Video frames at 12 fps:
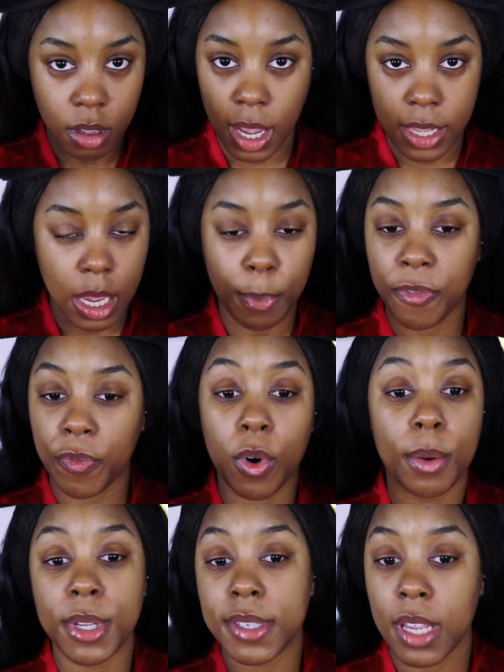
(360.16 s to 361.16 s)
like they
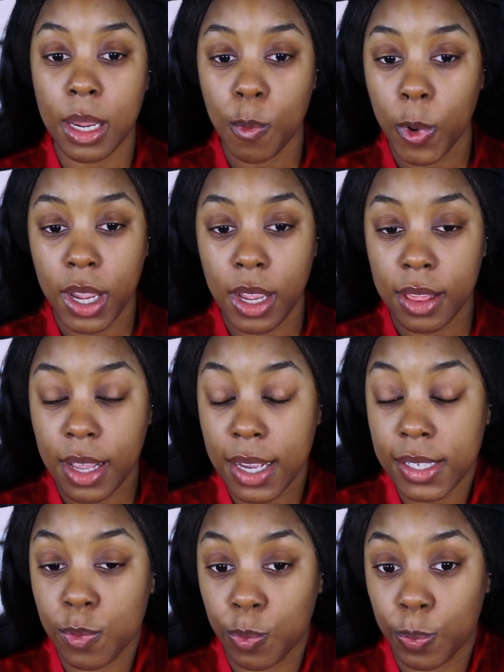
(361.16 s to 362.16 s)
perform the same way and
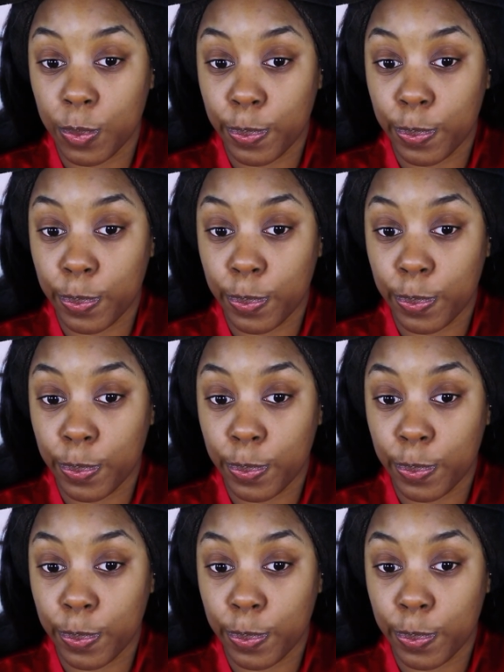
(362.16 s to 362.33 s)
that's